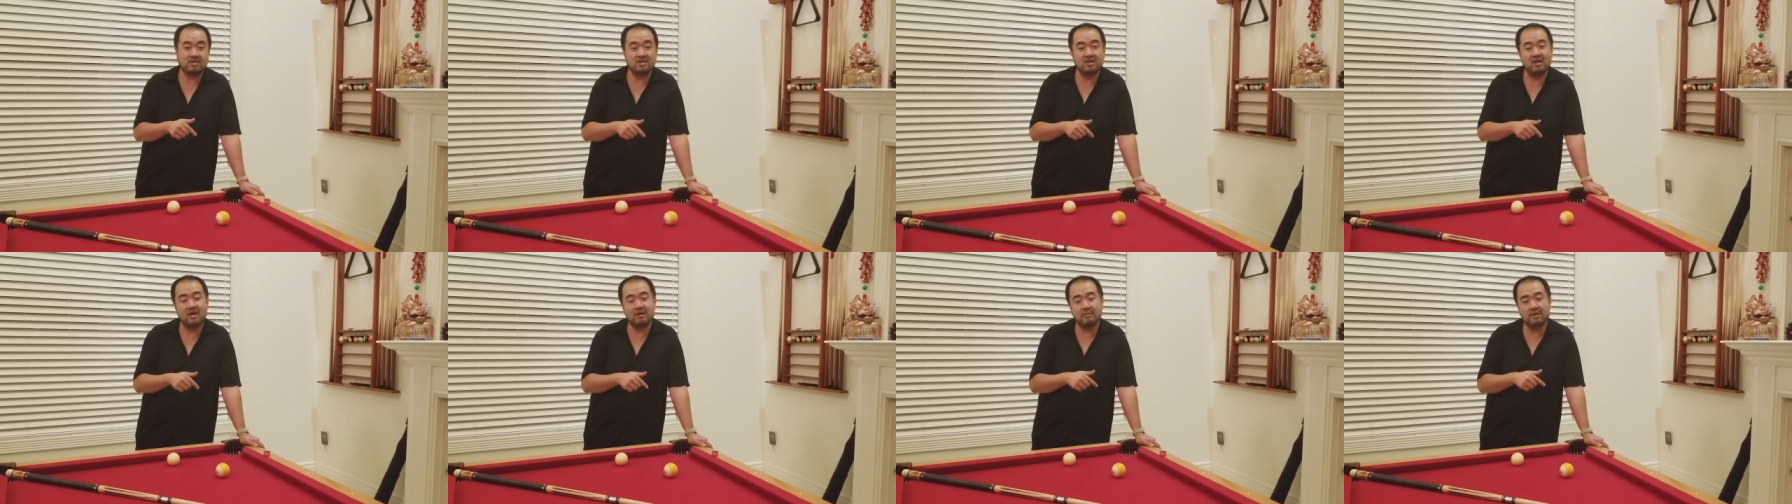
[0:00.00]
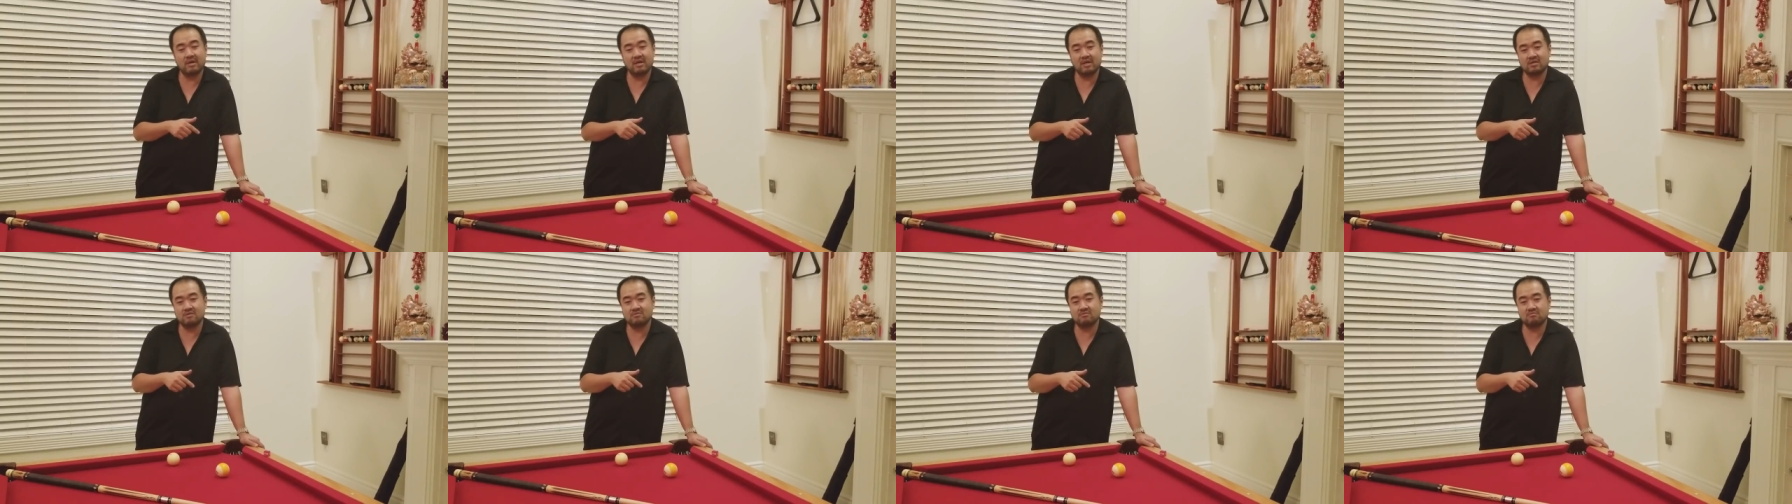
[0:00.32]
and I'm
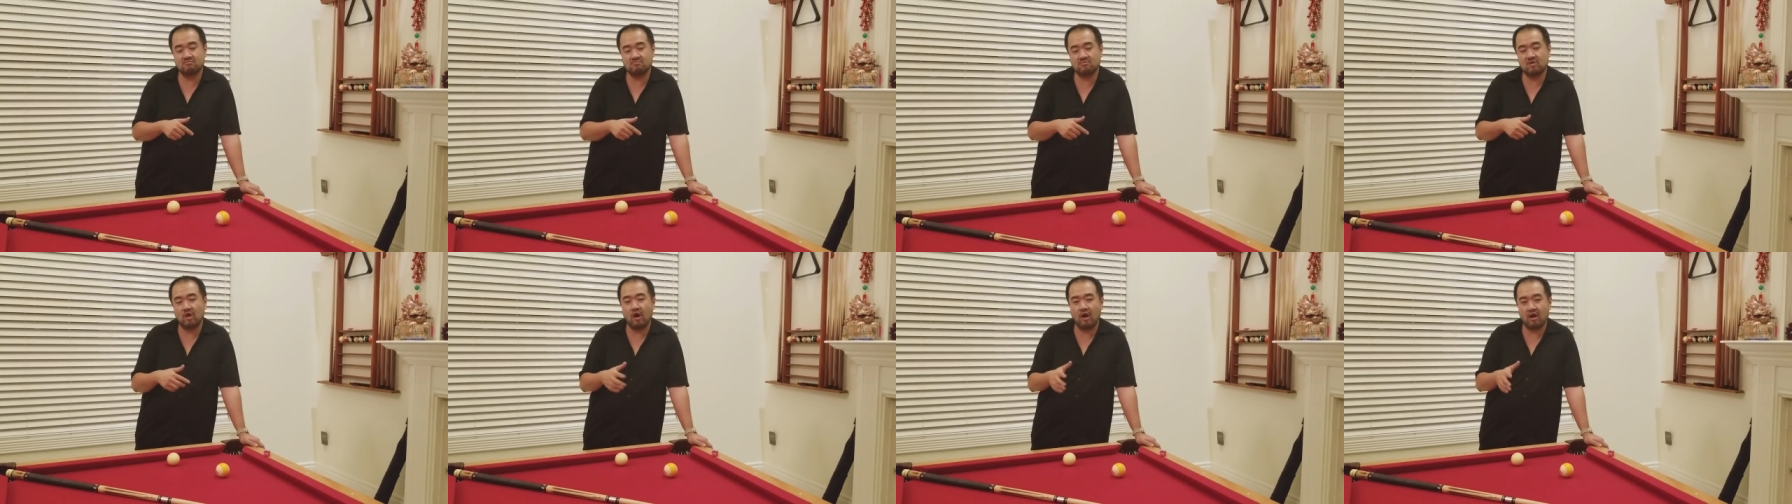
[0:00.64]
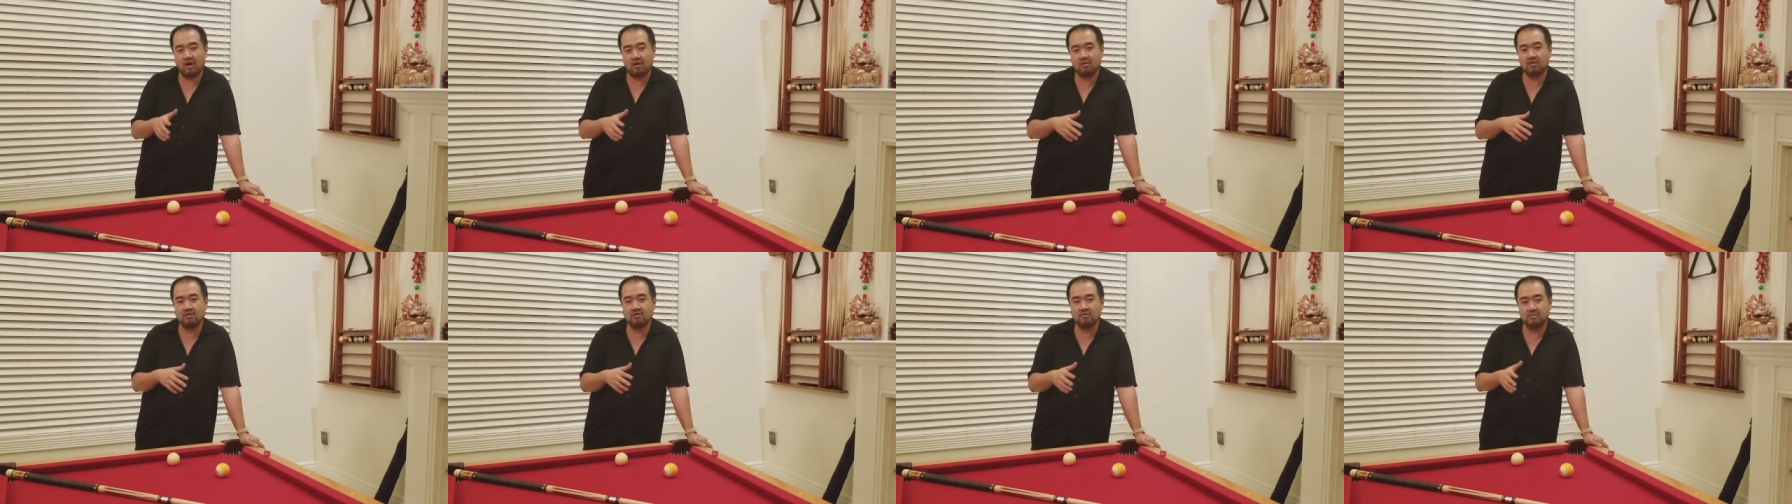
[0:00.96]
going to
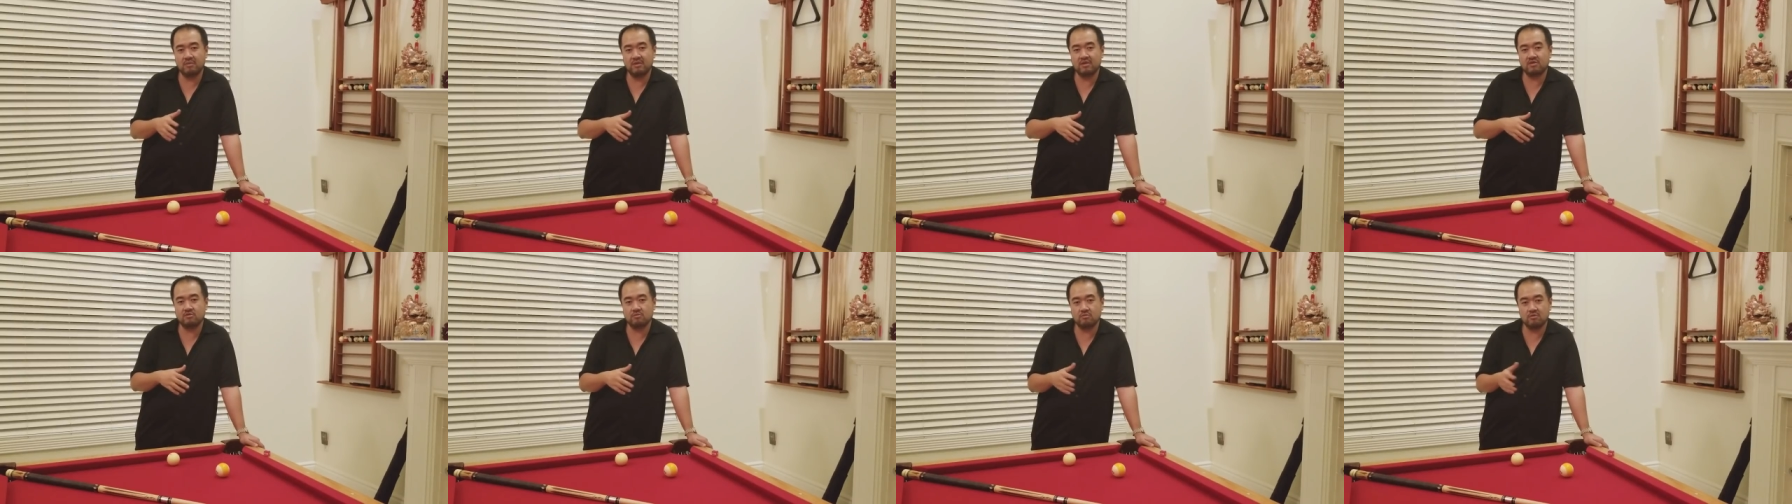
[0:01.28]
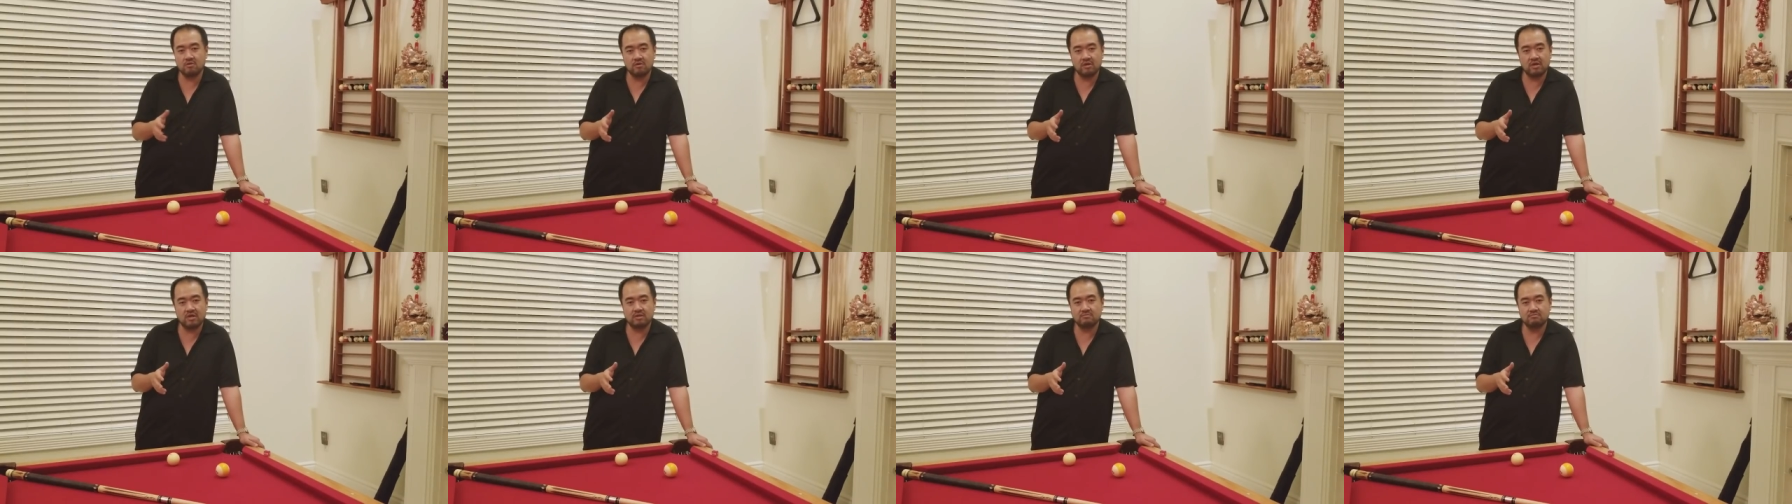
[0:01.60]
talk a little bit
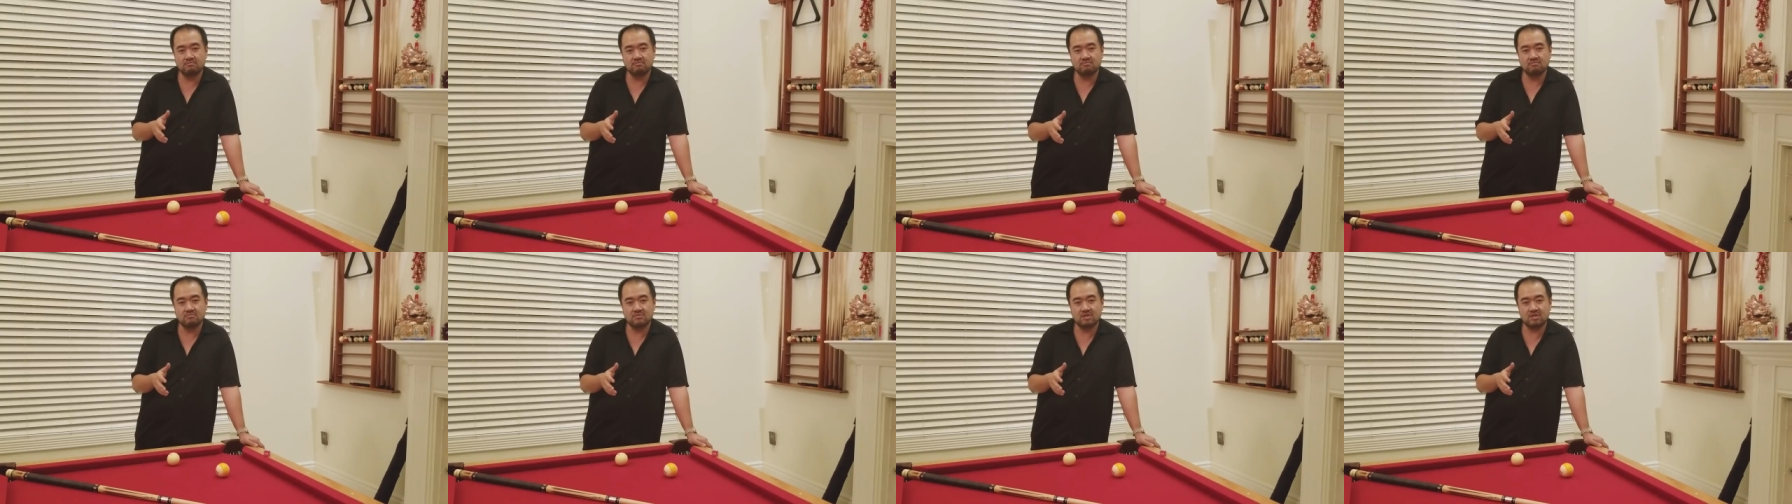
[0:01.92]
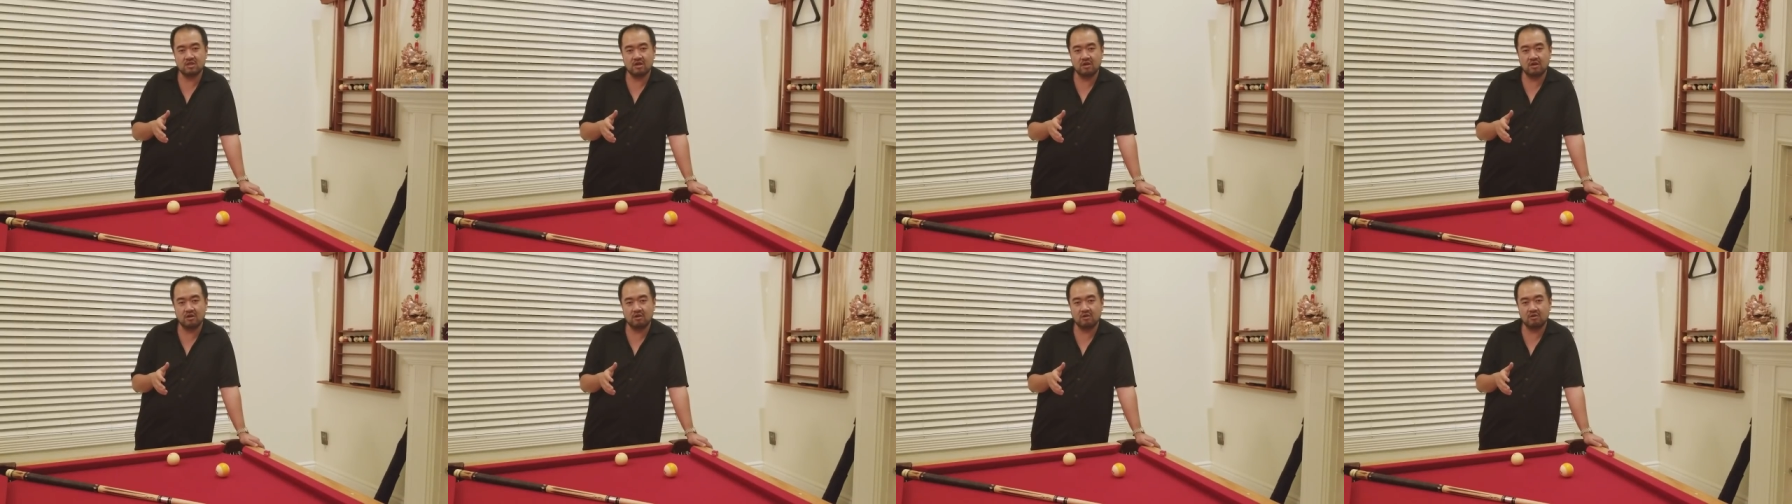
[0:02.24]
through it.
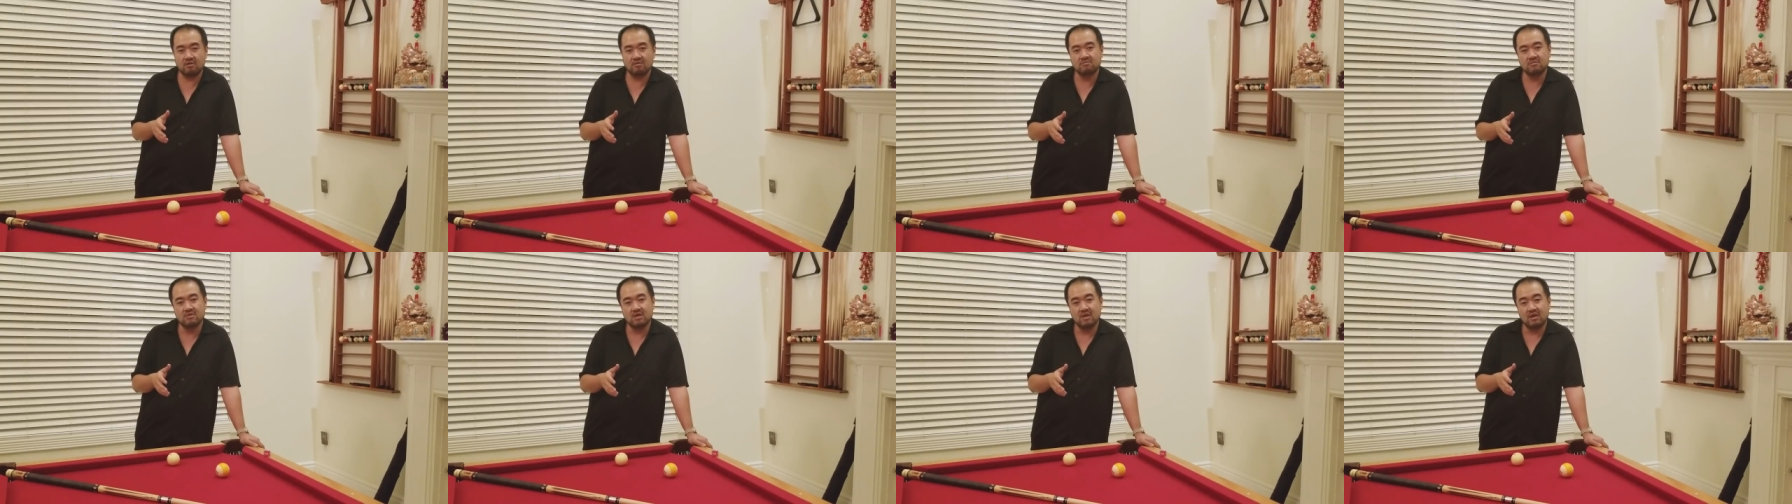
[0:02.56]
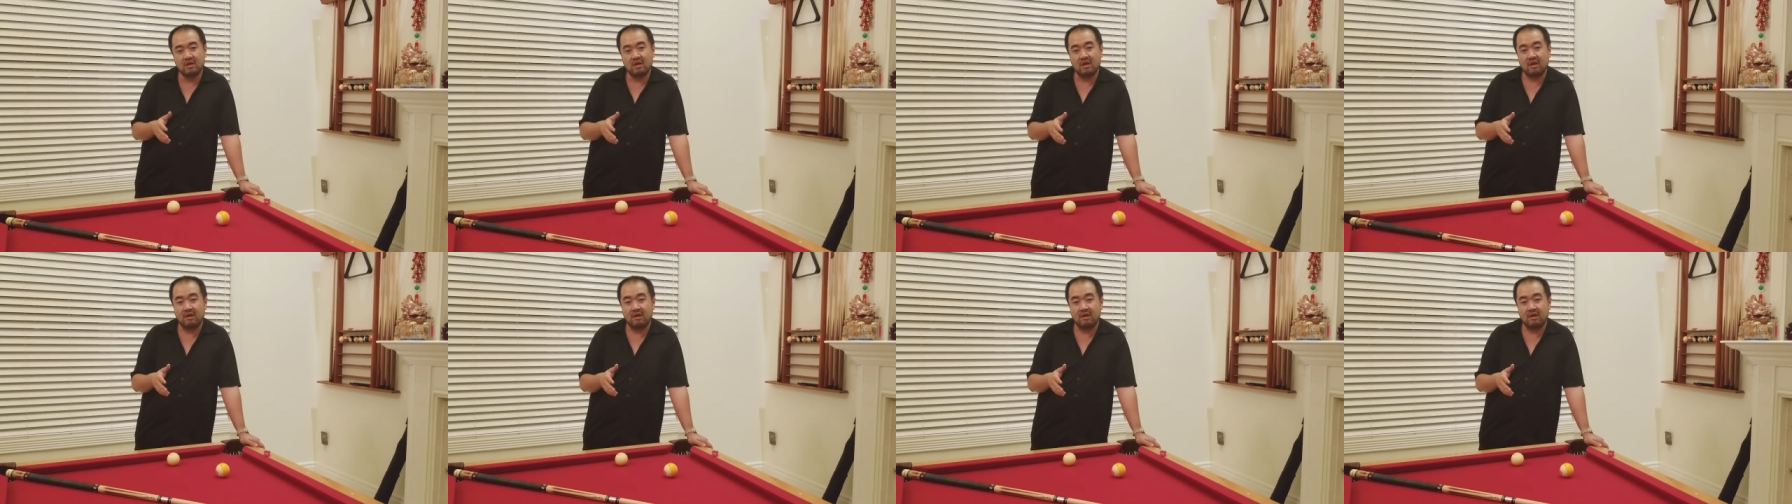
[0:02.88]
So